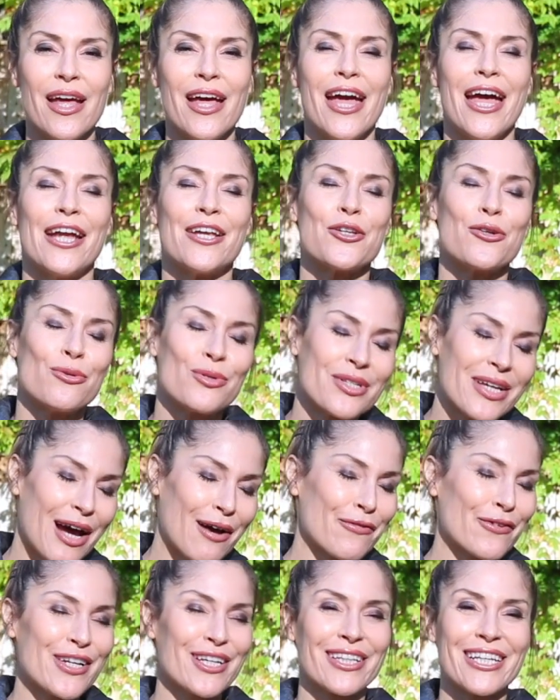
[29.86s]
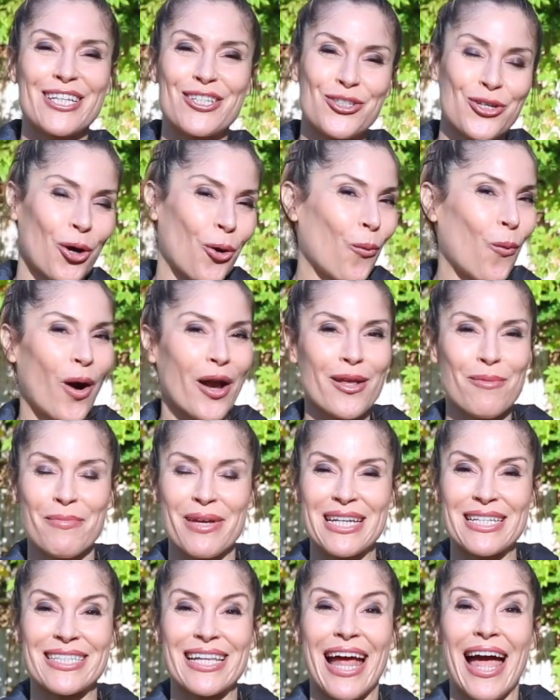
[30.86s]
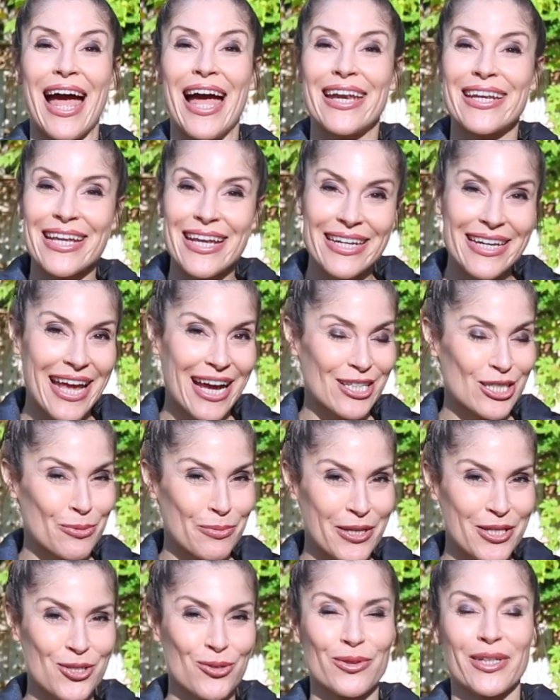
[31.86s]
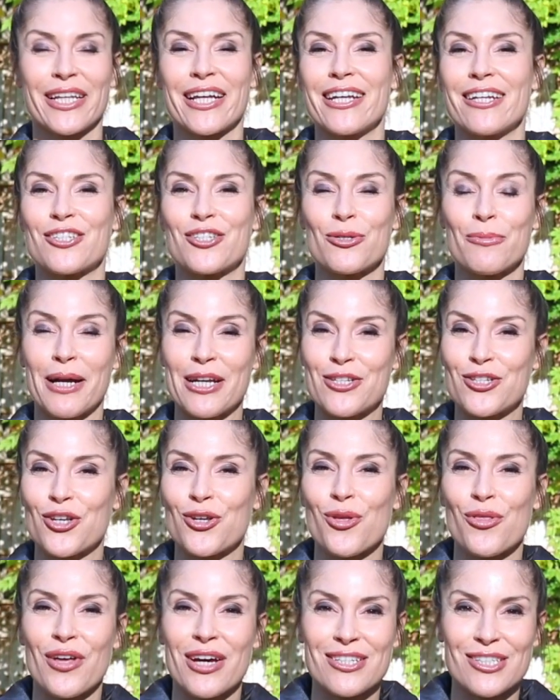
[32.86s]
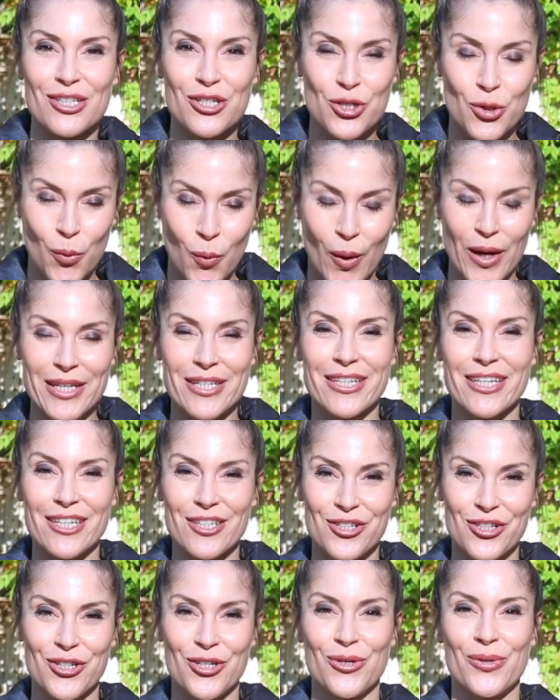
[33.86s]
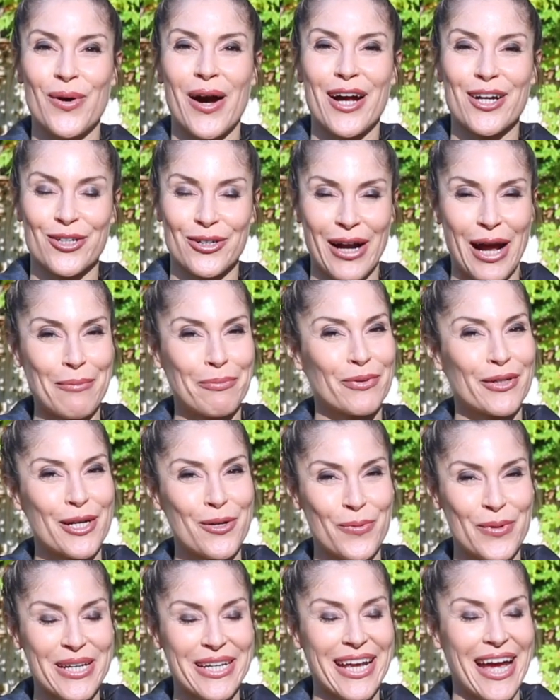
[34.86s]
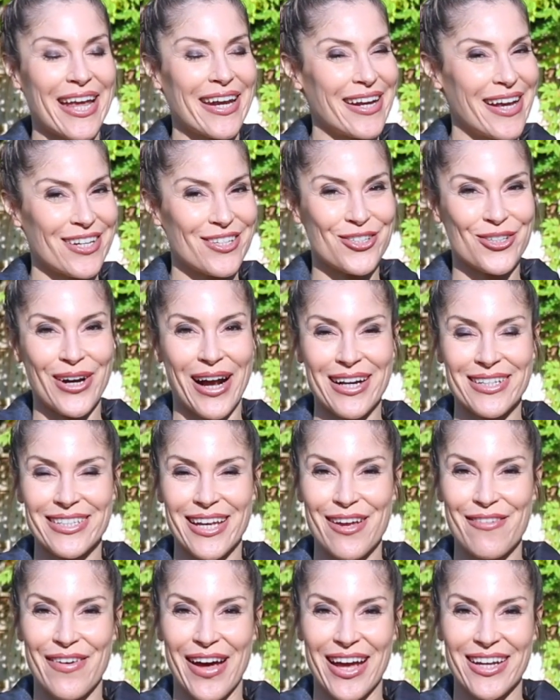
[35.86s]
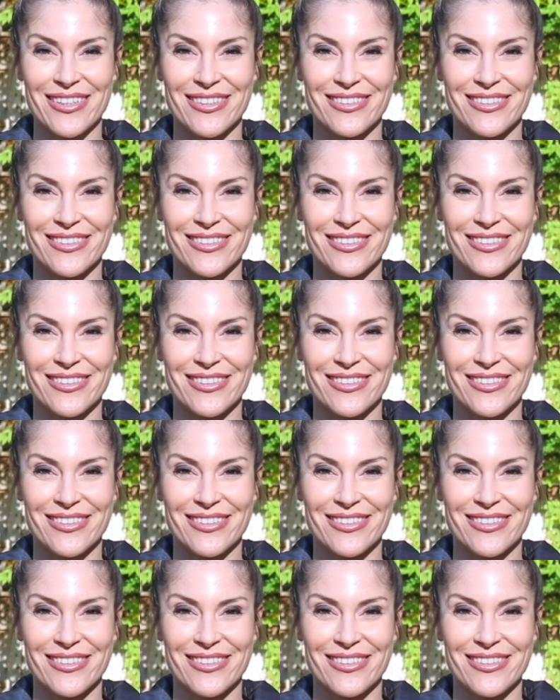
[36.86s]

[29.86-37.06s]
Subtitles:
And you definitely don't want to miss any announcements related to my 2022 Grand Prix weekend track day event.